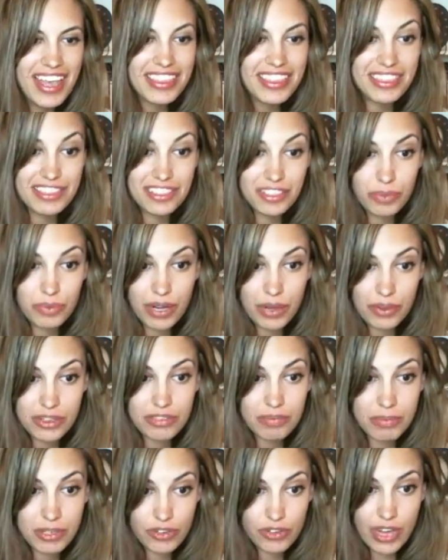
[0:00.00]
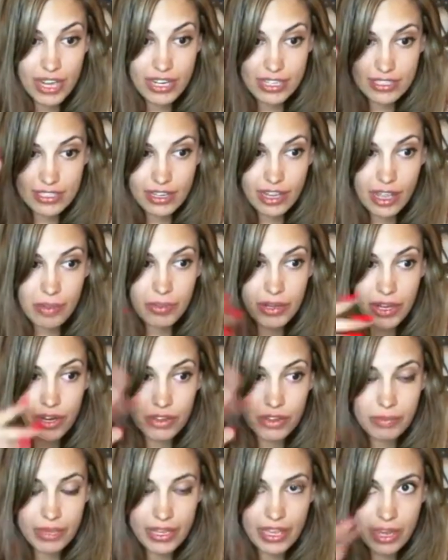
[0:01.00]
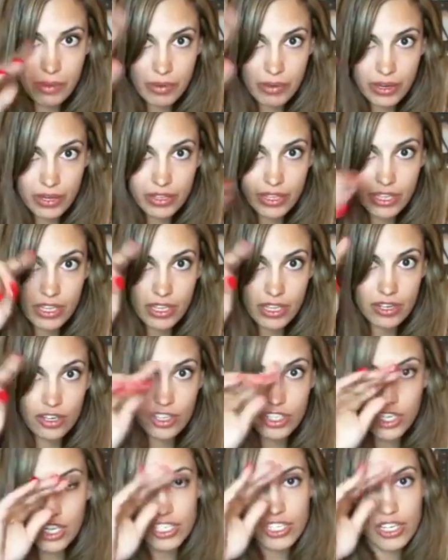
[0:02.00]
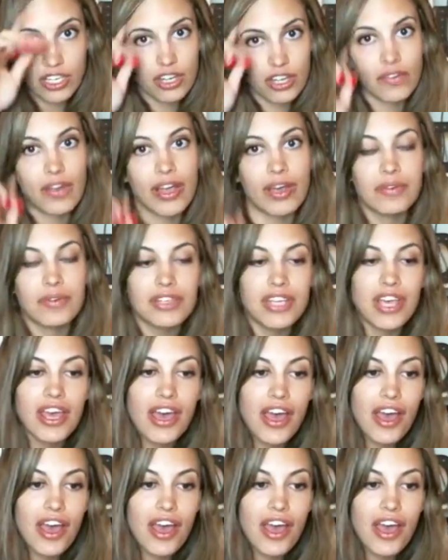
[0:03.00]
this is what I was been trying to set up here with my camera, like interchanging it around.